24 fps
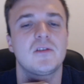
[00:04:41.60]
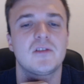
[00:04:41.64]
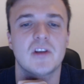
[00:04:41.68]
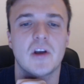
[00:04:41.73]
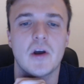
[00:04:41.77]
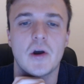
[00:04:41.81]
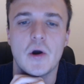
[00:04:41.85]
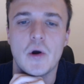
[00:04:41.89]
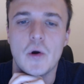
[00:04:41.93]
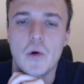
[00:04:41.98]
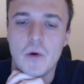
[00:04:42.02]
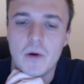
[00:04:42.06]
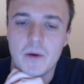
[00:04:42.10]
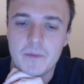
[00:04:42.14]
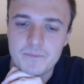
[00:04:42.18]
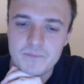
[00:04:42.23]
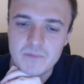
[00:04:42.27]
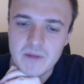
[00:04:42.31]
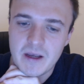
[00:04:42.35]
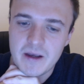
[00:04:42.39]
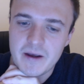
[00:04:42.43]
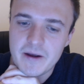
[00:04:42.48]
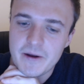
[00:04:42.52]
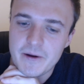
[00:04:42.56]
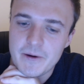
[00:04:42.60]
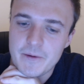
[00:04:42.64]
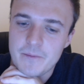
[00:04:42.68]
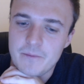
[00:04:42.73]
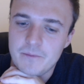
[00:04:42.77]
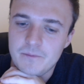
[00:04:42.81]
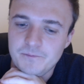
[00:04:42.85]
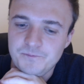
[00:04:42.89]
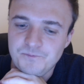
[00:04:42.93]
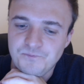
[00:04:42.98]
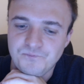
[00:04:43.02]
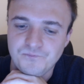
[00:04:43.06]
So
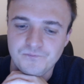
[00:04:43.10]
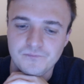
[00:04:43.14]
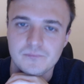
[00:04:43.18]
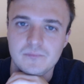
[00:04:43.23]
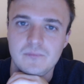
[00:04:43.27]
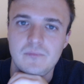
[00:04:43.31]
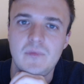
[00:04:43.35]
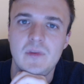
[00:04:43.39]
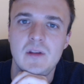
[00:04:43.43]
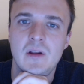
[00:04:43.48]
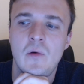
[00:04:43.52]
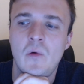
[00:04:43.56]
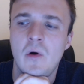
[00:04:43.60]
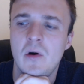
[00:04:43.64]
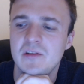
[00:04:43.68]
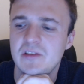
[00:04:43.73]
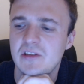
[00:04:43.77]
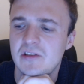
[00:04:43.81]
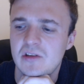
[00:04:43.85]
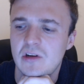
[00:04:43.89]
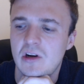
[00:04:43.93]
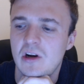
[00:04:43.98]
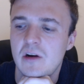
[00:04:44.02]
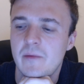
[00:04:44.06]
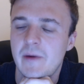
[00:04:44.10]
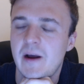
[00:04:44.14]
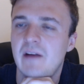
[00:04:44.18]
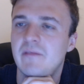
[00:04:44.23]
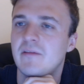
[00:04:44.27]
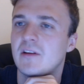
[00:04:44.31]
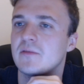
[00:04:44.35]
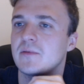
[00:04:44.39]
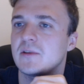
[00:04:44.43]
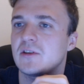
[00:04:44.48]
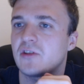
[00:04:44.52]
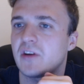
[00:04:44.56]
what was I talking about? I've
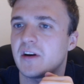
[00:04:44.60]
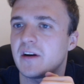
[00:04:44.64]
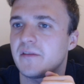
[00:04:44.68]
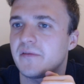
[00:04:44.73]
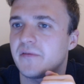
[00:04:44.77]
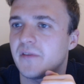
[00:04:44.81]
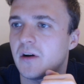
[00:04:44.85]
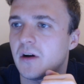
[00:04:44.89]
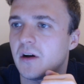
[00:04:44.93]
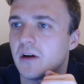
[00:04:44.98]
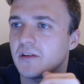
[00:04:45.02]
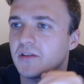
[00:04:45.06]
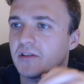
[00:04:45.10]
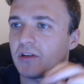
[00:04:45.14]
lost my train of thought.